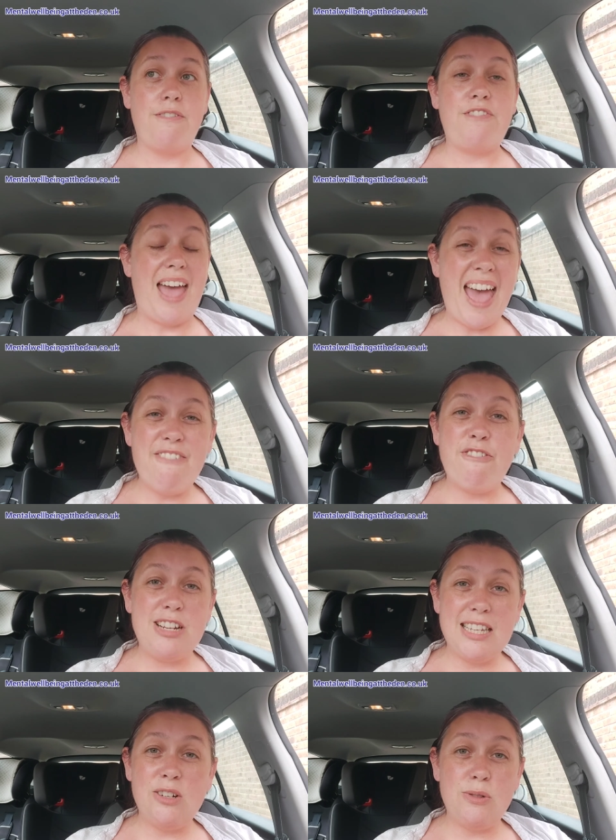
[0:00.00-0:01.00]
for every
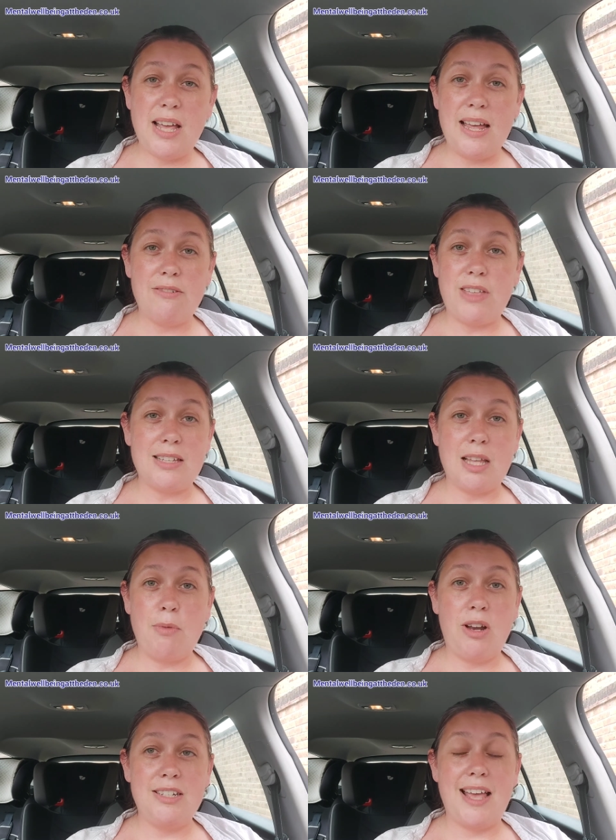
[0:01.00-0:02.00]
single day of that summer
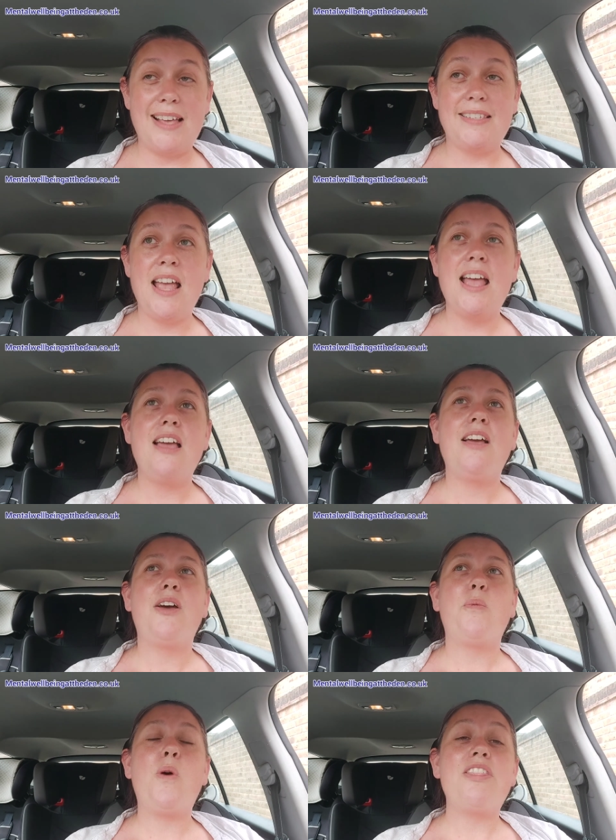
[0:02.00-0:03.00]
holidays,
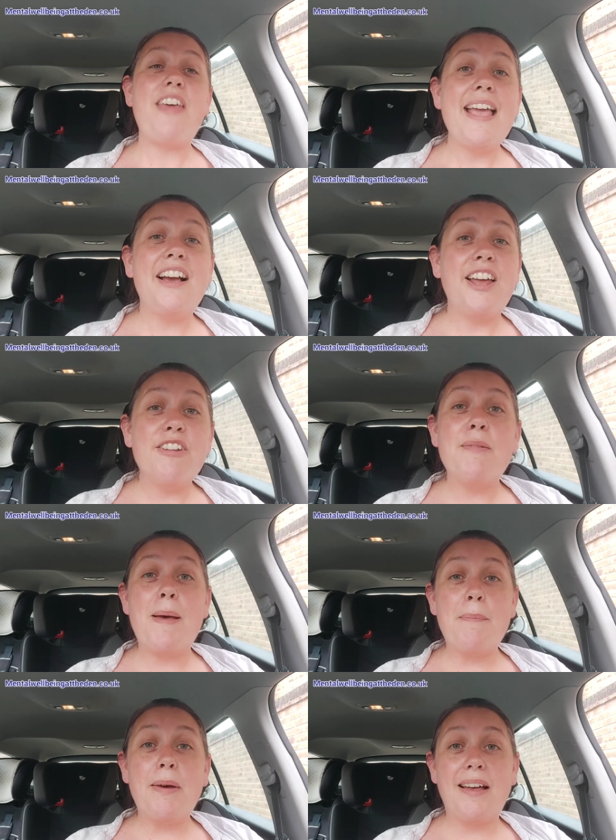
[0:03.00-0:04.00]
what they are going to
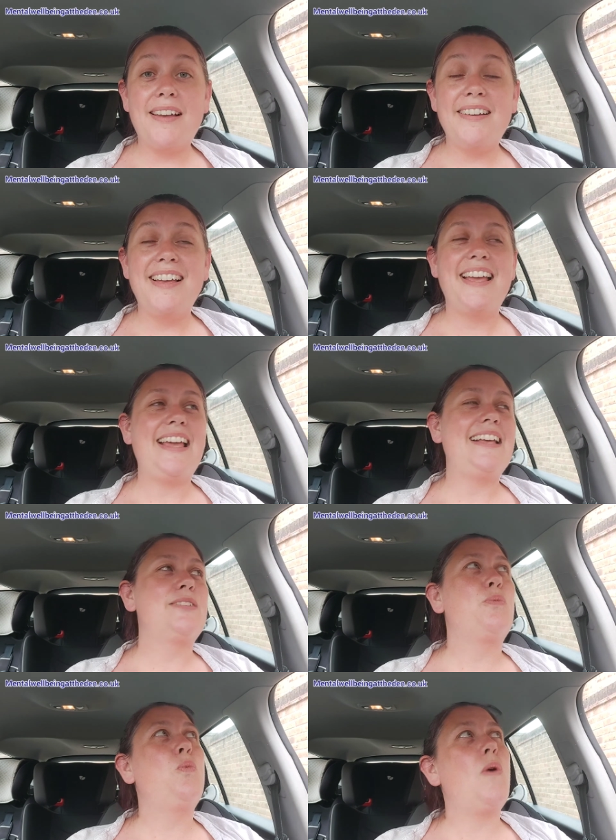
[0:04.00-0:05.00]
remember
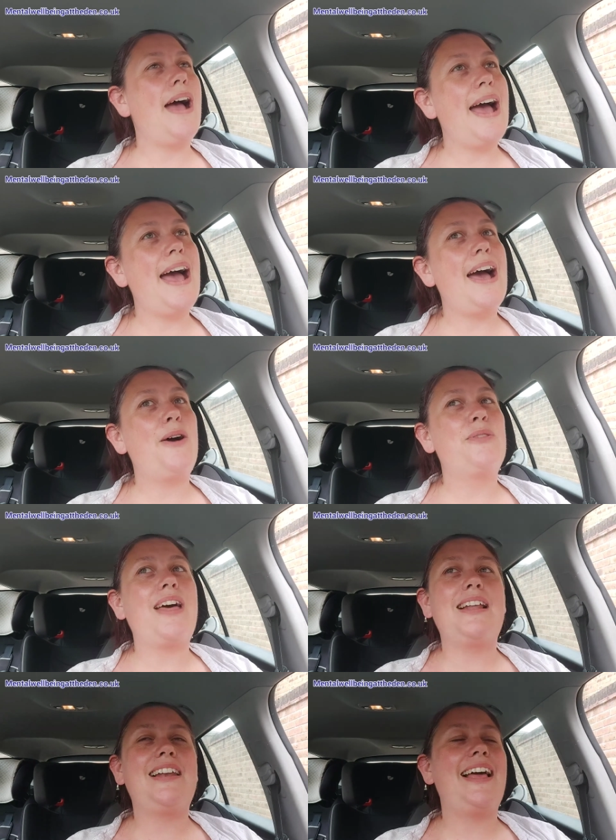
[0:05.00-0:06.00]
is, wow,
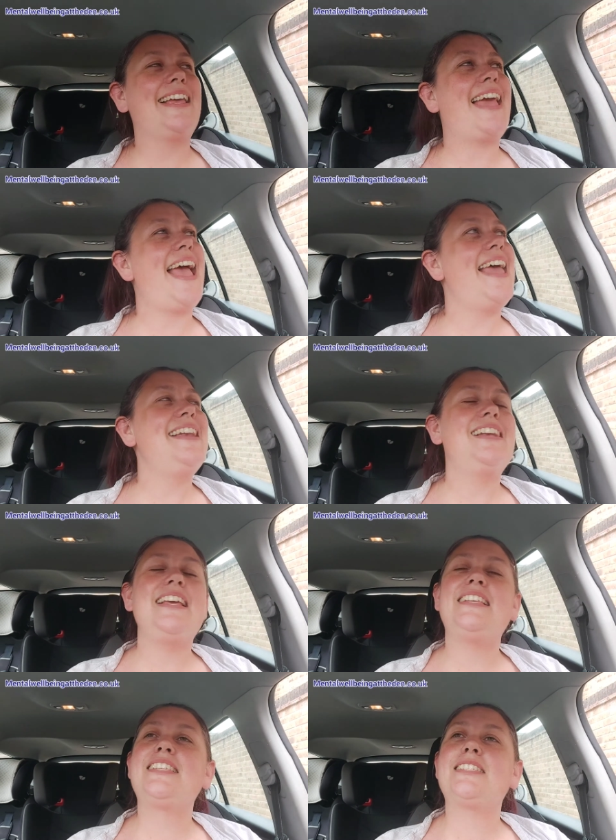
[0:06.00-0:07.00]
that like
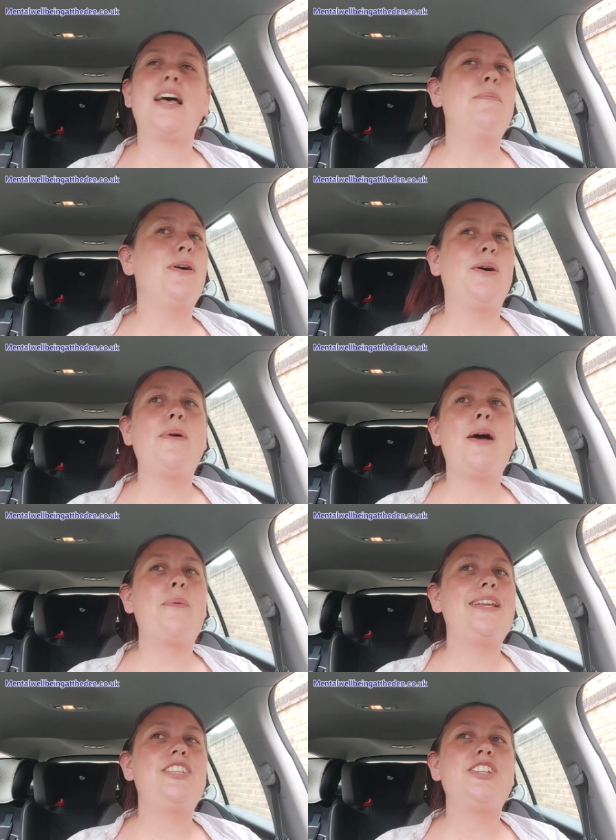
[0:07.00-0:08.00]
endless summer where
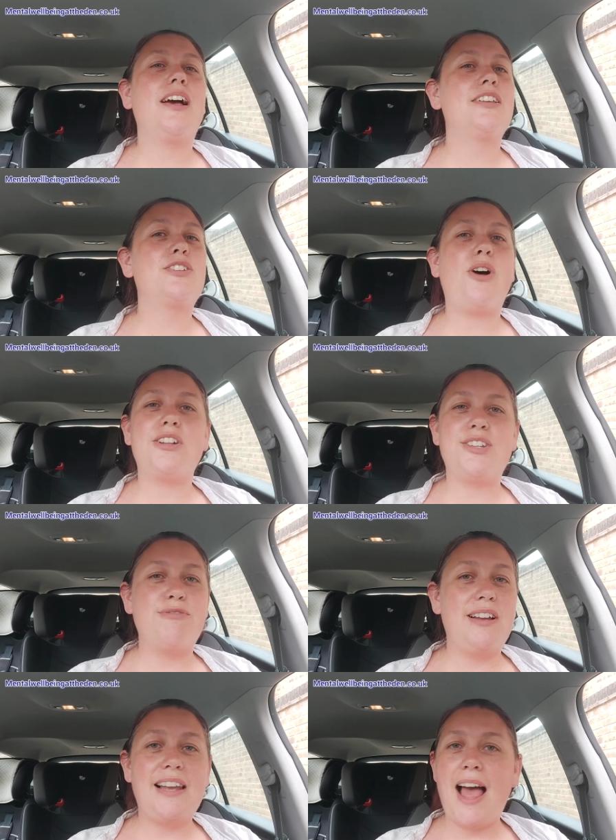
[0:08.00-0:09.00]
we just got to
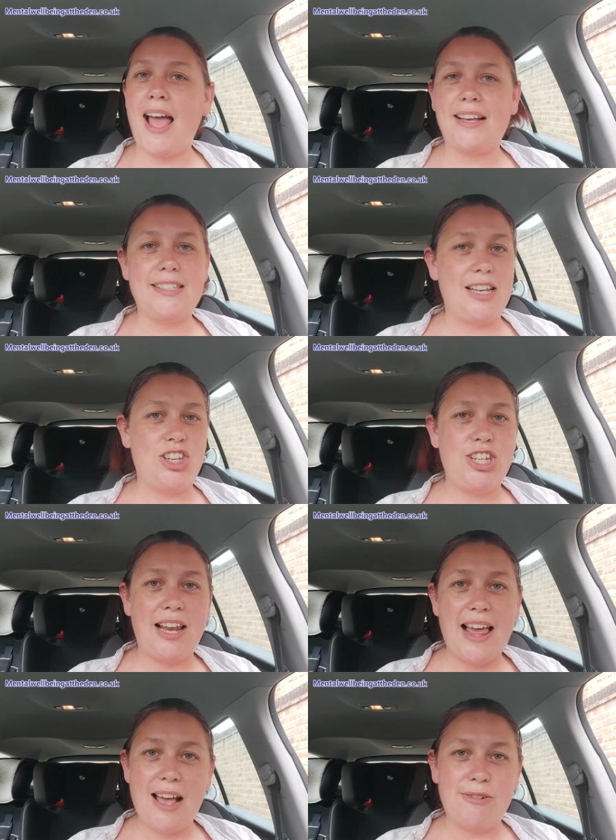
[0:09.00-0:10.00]
relax and
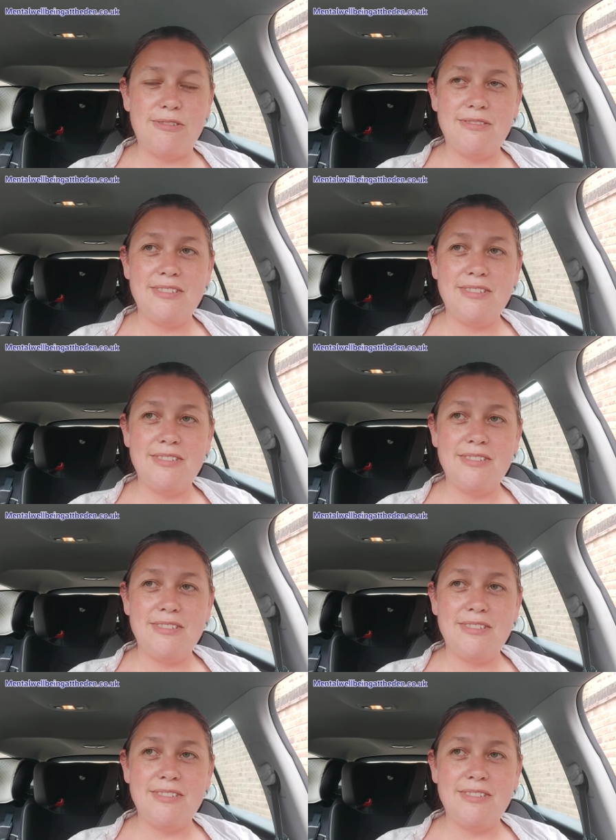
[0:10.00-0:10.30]
chill out.